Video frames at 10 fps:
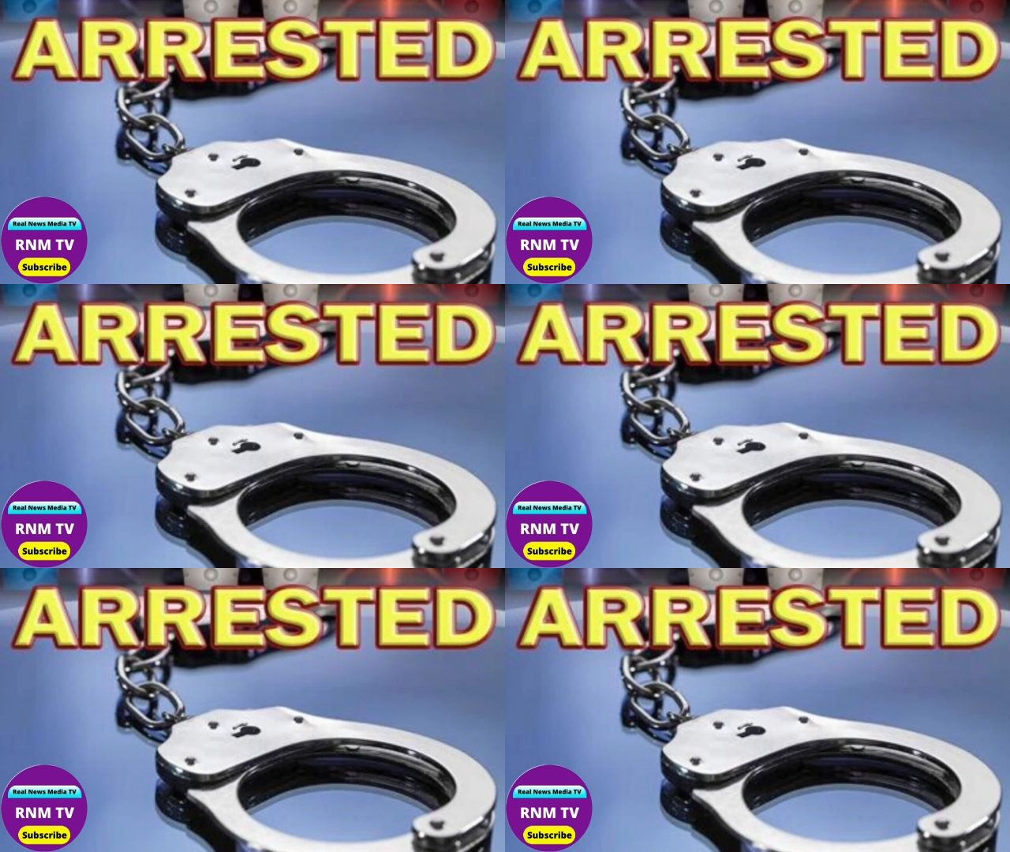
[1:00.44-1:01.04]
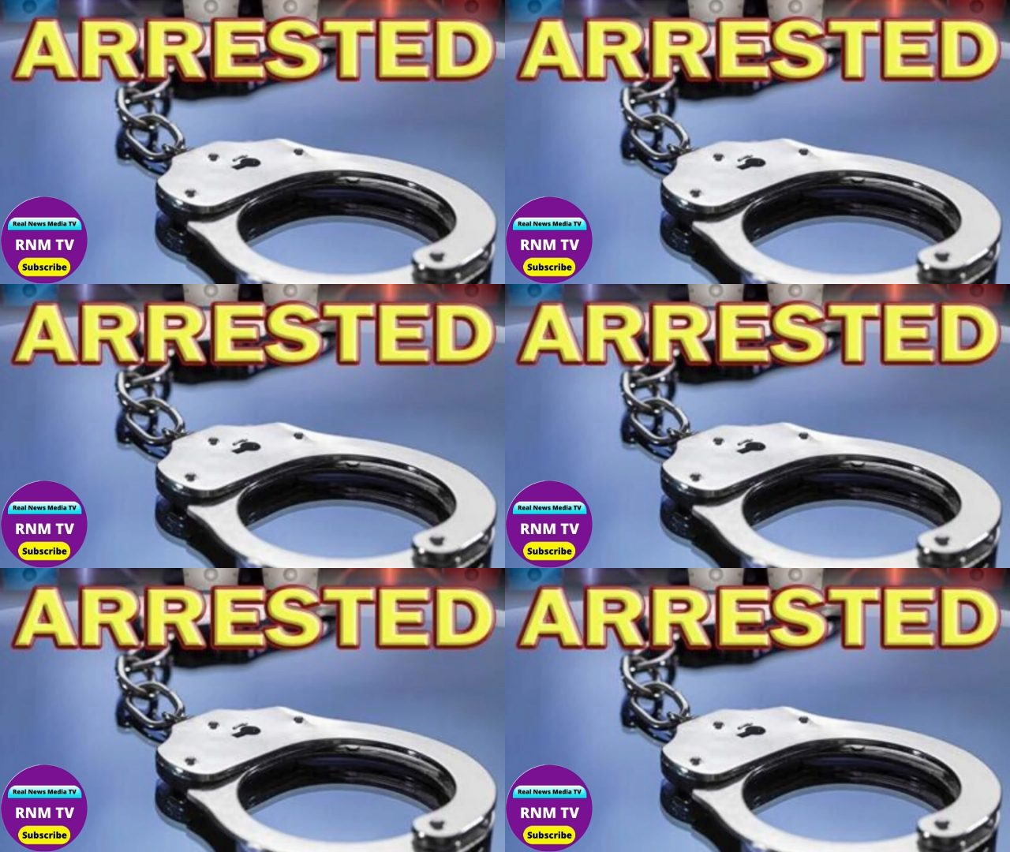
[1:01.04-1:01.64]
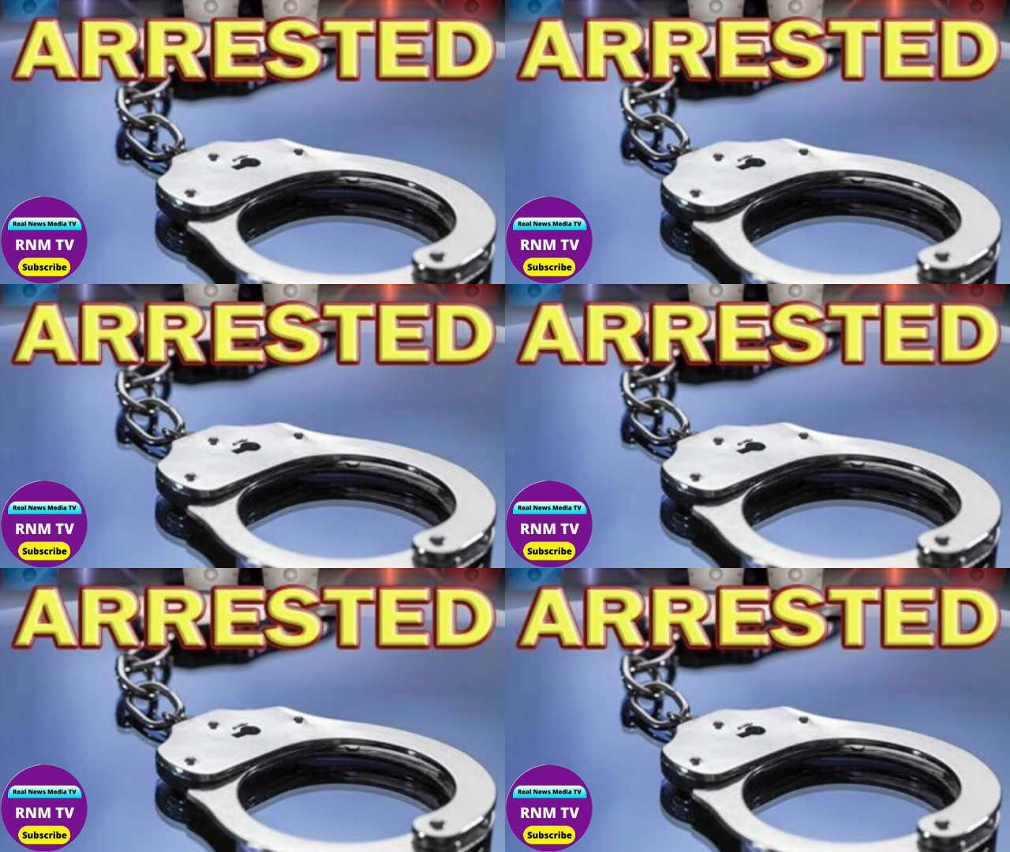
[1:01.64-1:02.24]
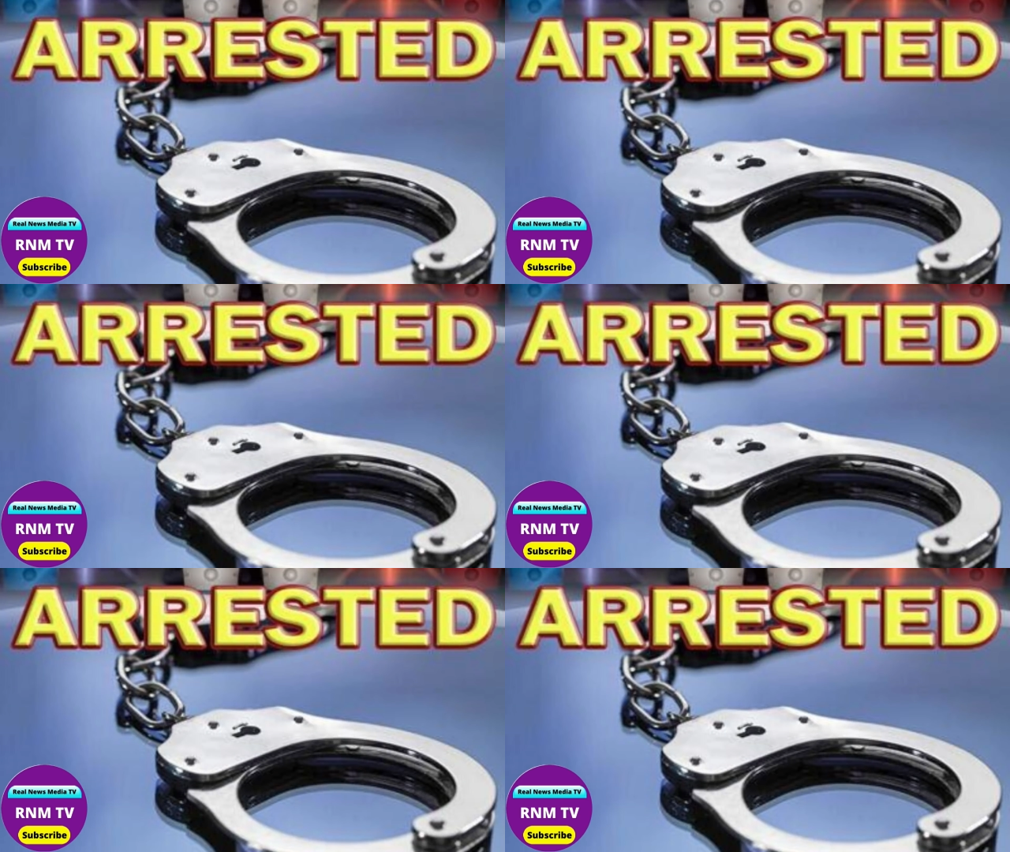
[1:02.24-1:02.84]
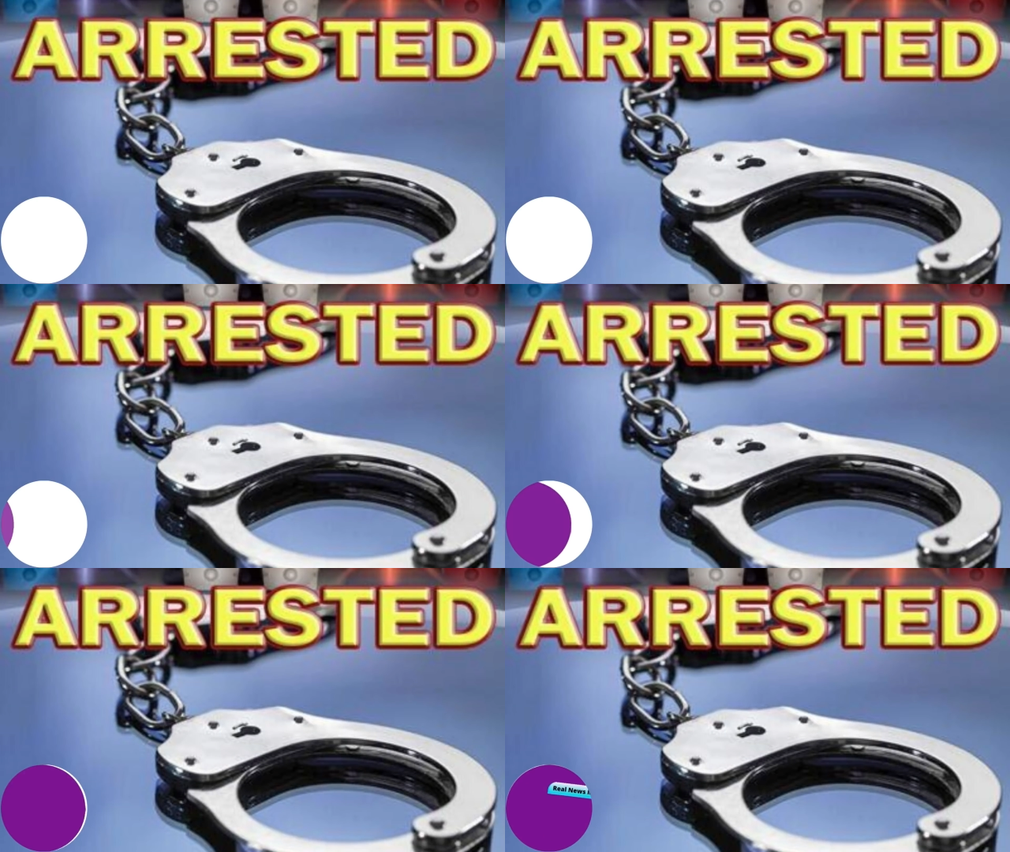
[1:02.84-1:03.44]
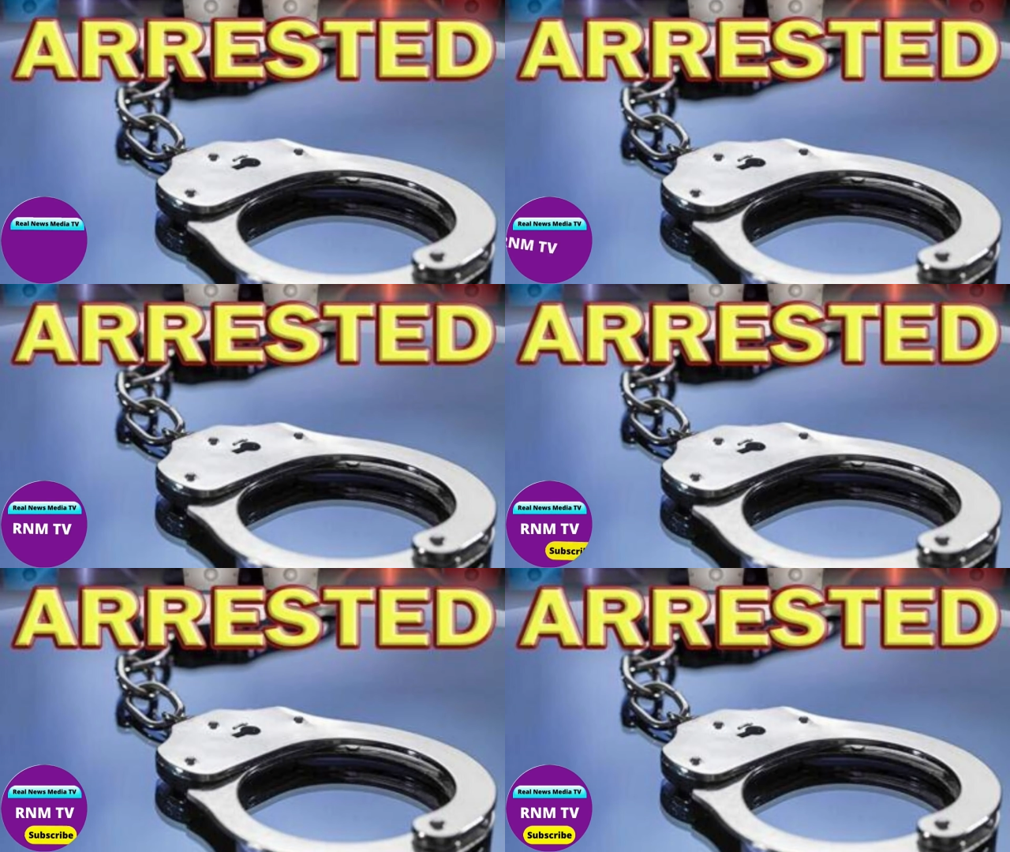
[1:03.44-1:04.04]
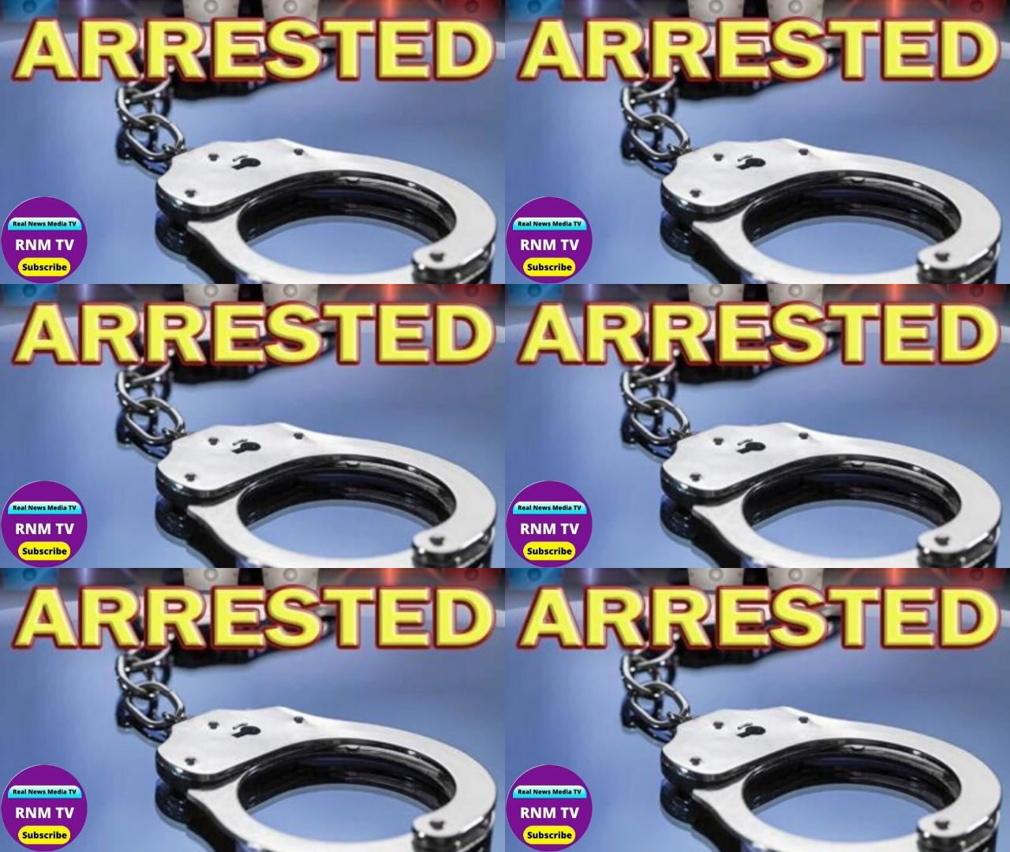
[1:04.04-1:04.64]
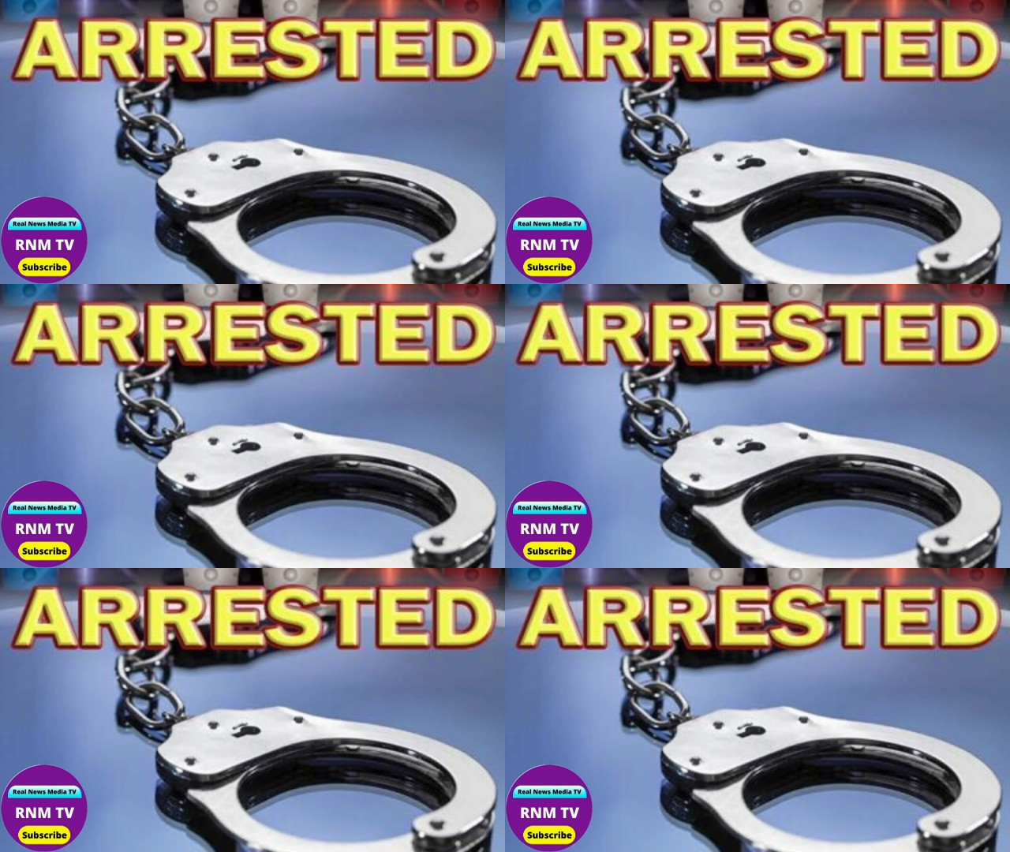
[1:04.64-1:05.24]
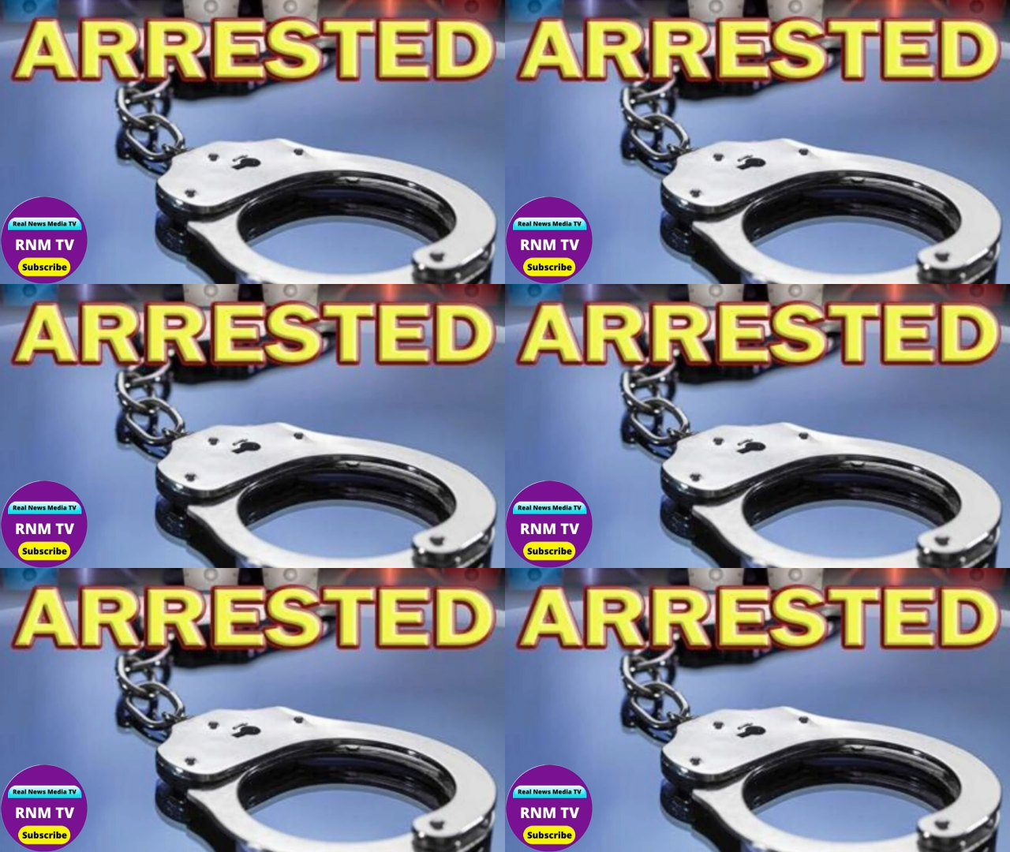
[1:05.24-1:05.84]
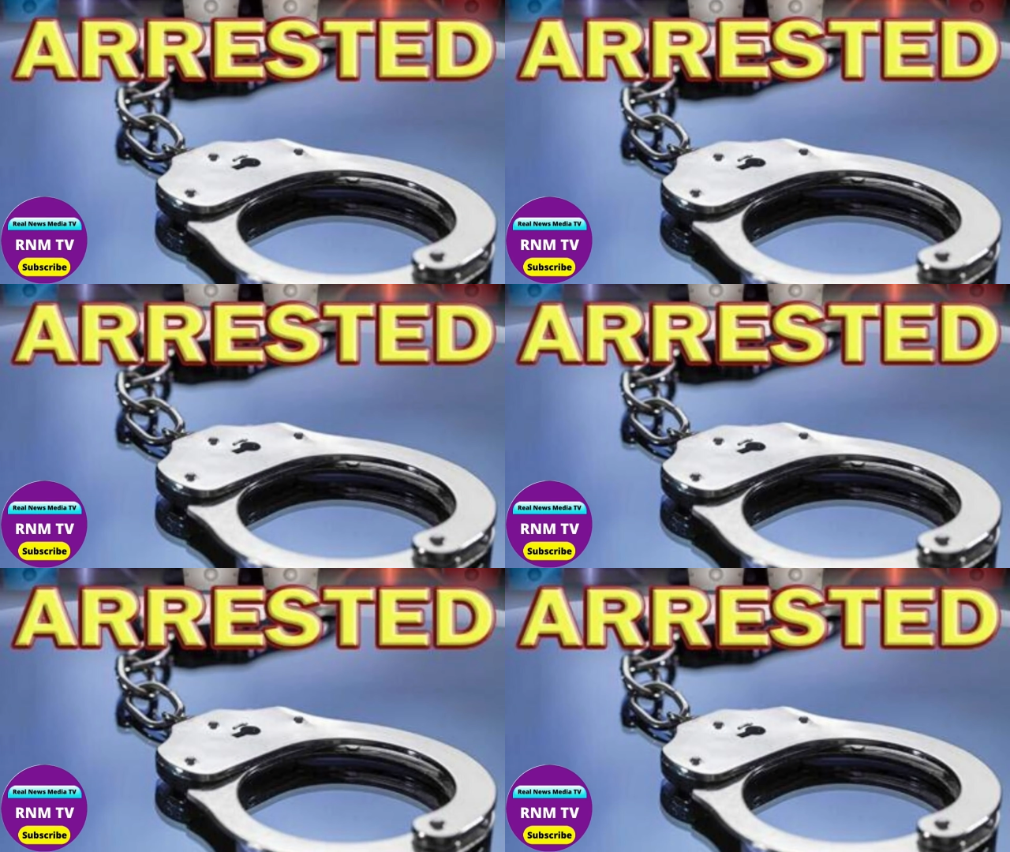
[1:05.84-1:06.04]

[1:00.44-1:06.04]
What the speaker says: Nobody's mouth can be seen.